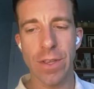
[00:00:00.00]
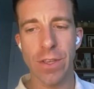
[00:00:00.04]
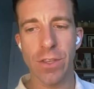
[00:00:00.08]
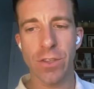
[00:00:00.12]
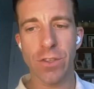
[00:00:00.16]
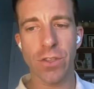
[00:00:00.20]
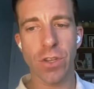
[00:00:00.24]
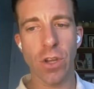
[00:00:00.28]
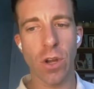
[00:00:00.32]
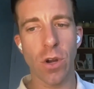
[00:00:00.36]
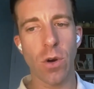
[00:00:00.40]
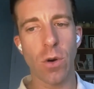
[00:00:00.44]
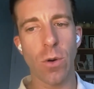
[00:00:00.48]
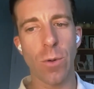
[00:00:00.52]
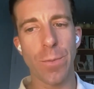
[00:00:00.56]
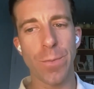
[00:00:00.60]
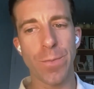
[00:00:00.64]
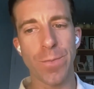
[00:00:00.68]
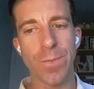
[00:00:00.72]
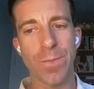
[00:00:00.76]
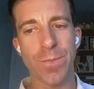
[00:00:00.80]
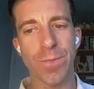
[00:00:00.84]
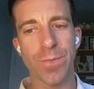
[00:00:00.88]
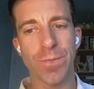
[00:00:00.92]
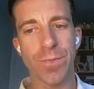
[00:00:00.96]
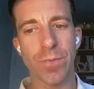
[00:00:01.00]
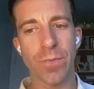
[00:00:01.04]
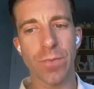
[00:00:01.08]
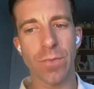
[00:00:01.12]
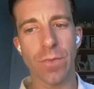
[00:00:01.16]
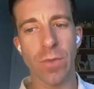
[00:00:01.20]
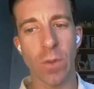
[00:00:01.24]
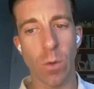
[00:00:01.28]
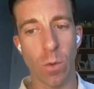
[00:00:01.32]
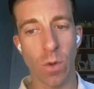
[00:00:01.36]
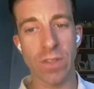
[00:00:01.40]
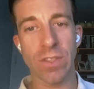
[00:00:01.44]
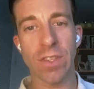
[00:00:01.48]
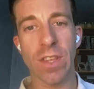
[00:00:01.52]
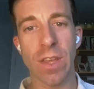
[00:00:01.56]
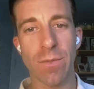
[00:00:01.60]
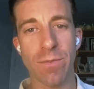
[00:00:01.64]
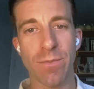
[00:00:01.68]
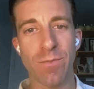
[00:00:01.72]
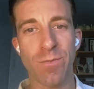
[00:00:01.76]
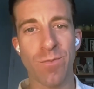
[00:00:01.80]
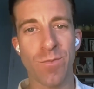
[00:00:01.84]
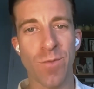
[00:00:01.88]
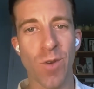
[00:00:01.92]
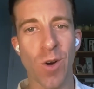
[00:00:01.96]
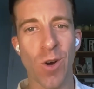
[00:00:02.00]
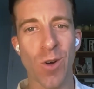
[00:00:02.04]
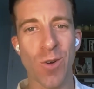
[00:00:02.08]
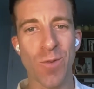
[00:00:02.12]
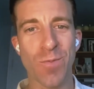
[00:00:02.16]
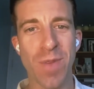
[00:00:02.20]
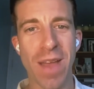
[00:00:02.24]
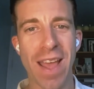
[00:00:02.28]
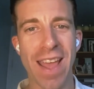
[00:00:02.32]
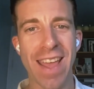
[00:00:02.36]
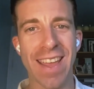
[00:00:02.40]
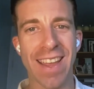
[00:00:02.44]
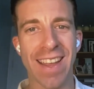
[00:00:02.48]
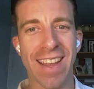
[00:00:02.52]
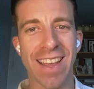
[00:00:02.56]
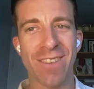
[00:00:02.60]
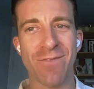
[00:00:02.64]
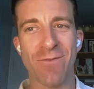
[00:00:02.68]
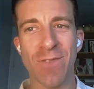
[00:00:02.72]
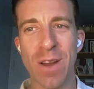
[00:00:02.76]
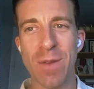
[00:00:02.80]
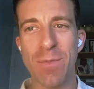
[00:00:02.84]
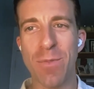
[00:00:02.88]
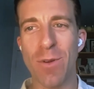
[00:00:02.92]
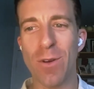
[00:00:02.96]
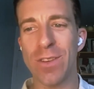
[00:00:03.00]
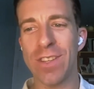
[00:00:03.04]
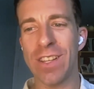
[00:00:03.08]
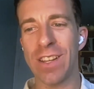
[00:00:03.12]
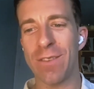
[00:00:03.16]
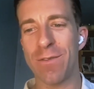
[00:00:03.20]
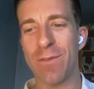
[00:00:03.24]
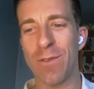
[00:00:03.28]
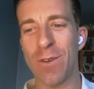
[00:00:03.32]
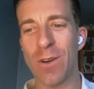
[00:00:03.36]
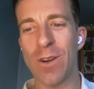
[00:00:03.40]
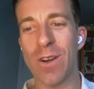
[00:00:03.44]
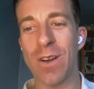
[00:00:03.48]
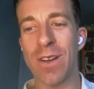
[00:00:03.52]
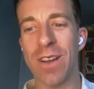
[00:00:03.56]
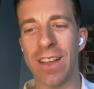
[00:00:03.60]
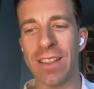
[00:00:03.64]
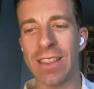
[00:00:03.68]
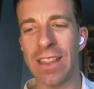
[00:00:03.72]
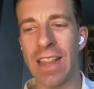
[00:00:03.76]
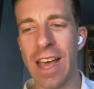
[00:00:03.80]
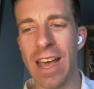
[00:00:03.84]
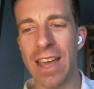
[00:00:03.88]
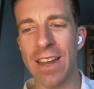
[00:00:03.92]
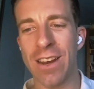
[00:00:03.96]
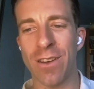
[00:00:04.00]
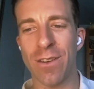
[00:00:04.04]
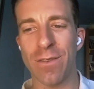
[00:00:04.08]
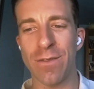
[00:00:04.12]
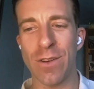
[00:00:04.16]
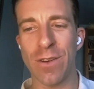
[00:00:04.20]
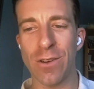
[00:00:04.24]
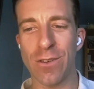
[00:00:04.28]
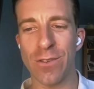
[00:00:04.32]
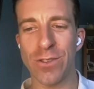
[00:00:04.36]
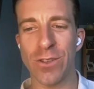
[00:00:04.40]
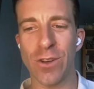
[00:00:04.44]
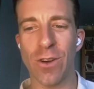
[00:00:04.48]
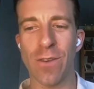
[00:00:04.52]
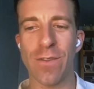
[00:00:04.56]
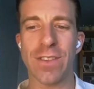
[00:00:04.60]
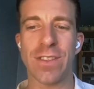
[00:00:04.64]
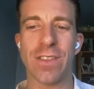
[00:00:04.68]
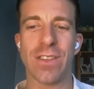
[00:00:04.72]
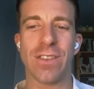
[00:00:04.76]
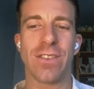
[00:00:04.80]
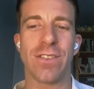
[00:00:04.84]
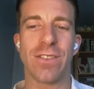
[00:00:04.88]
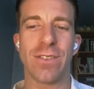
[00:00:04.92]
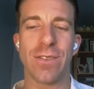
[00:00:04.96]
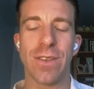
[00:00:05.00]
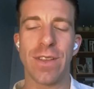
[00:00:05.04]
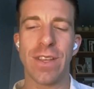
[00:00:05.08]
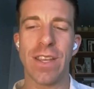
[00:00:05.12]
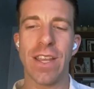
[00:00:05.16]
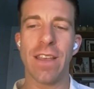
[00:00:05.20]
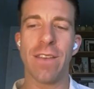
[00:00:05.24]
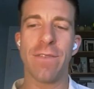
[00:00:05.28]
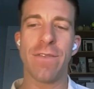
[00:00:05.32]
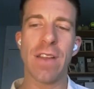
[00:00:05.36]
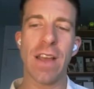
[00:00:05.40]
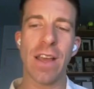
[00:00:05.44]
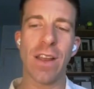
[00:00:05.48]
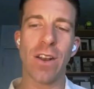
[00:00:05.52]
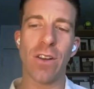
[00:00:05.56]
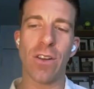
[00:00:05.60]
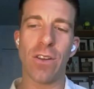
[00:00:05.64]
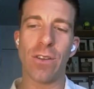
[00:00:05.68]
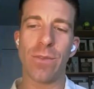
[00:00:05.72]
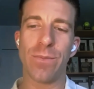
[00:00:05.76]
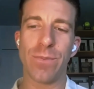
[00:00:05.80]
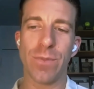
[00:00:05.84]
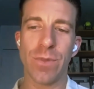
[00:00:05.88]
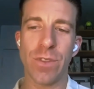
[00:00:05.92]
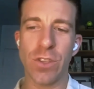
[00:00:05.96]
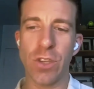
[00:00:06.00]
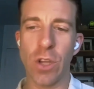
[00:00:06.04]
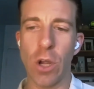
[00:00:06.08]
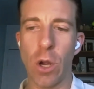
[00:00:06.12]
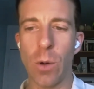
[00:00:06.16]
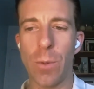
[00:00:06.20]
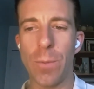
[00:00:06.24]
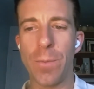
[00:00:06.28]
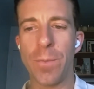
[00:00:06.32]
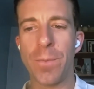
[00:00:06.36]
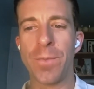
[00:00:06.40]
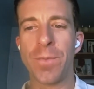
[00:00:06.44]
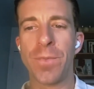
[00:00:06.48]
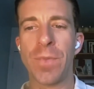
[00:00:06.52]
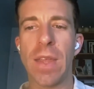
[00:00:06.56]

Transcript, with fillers: So the ones that are paying and reimbursing for a lot of your services, if not all. So